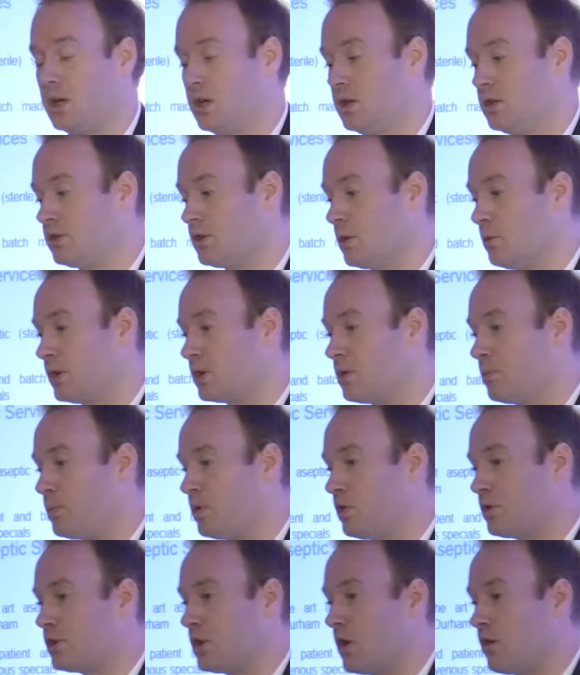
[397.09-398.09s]
So we can
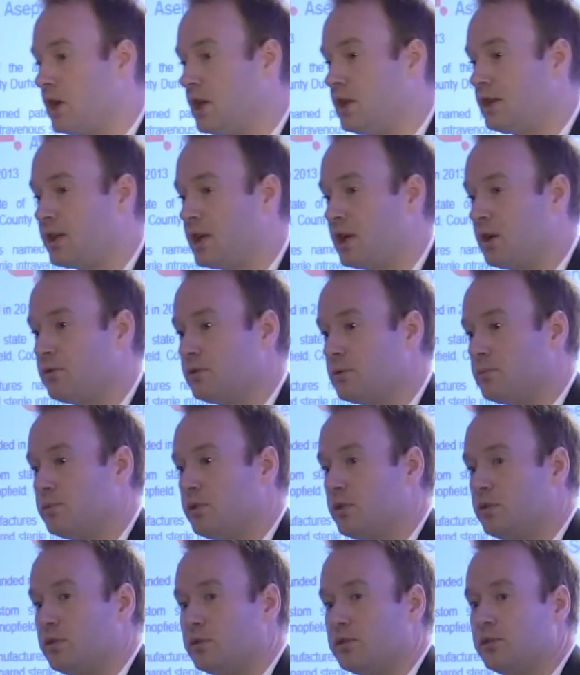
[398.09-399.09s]
push our 8,000
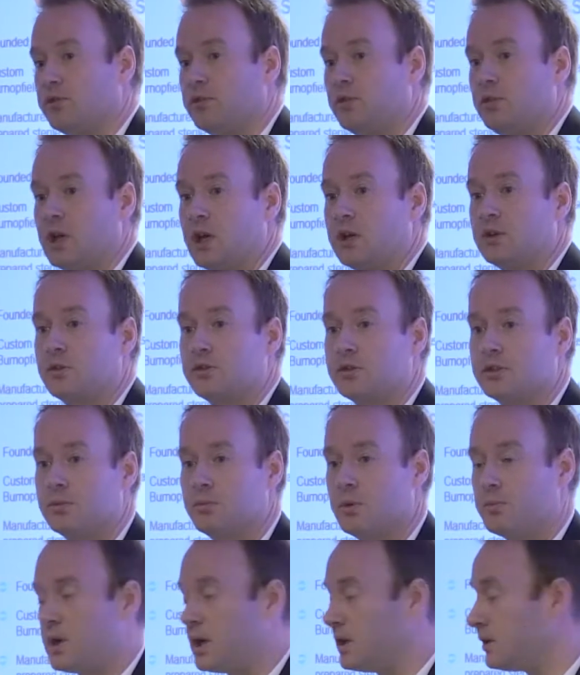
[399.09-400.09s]
products through that
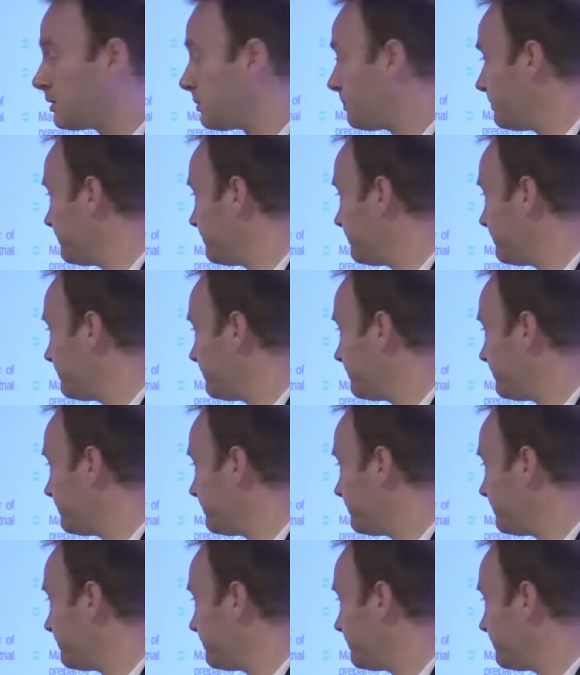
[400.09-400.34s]
customer base.